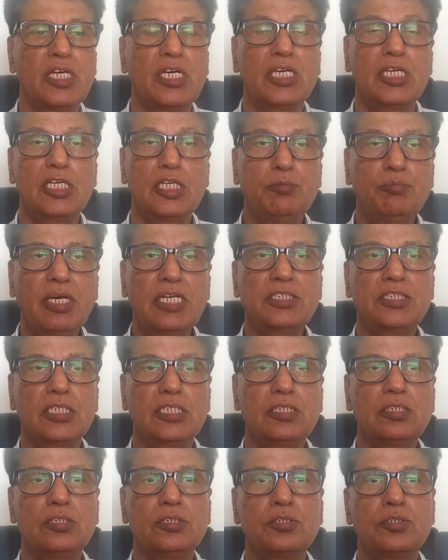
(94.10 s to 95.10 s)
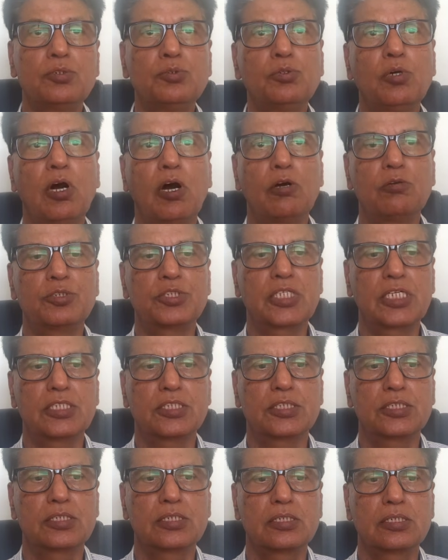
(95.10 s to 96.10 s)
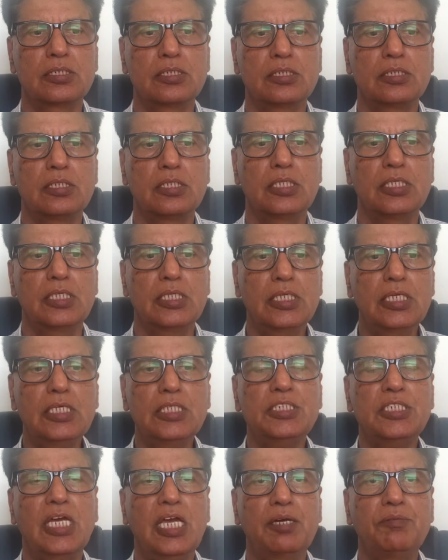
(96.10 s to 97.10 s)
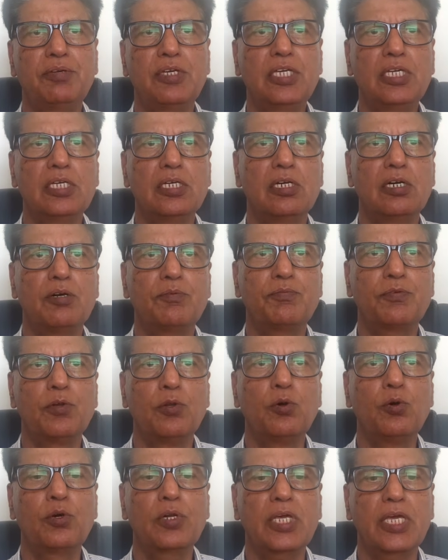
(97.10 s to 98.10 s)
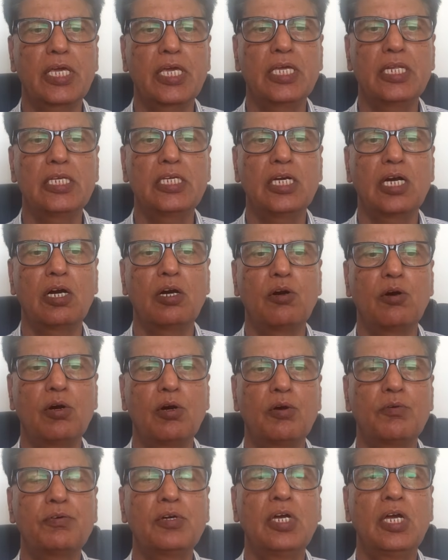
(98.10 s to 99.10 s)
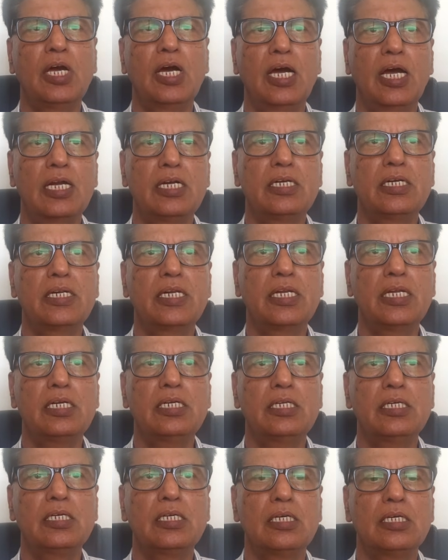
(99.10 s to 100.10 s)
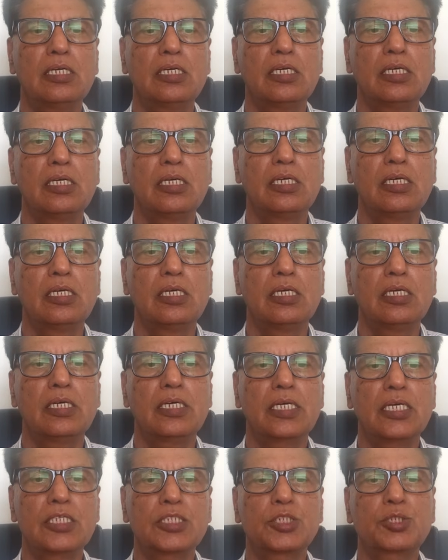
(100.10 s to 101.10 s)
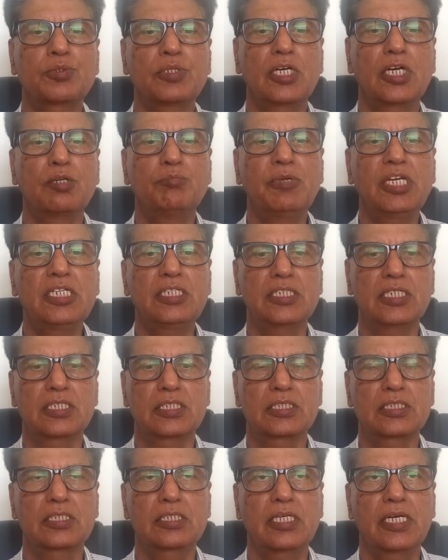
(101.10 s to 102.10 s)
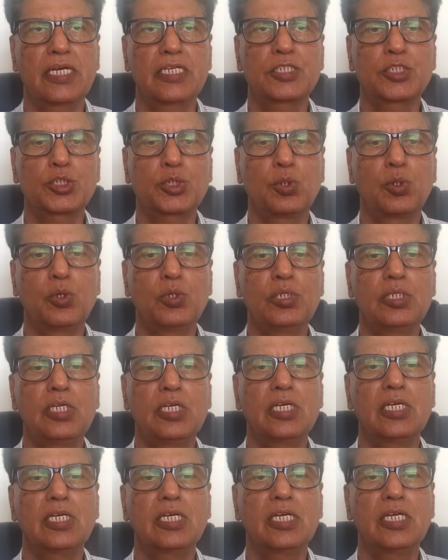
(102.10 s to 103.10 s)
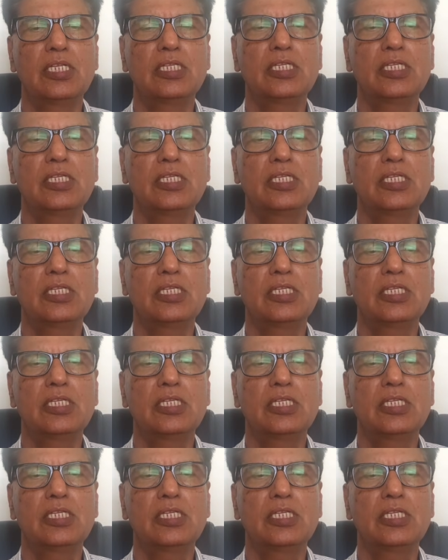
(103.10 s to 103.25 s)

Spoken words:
Imagine two houses, each having a floor area of 100 square meters as shown in